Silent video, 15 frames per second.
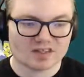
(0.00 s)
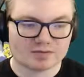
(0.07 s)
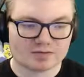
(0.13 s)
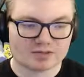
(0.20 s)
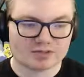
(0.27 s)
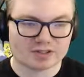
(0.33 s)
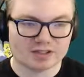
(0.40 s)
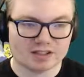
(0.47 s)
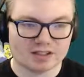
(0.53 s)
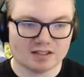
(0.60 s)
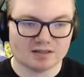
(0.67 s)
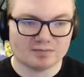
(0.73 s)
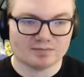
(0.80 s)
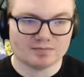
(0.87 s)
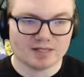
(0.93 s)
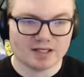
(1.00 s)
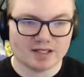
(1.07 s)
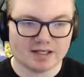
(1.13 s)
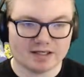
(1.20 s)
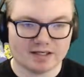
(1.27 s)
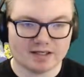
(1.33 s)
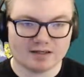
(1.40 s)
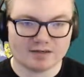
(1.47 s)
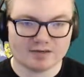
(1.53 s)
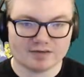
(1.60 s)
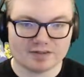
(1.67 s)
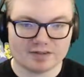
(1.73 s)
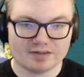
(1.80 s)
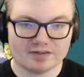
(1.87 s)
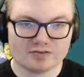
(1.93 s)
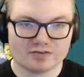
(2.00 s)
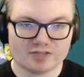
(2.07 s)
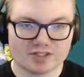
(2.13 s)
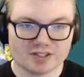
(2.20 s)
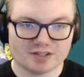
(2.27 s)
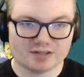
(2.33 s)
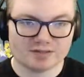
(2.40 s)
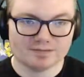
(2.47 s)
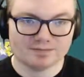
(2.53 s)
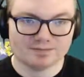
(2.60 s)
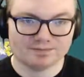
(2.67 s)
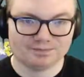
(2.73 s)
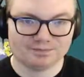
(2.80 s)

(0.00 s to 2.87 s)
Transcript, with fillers: I'm just going to up my health and energy here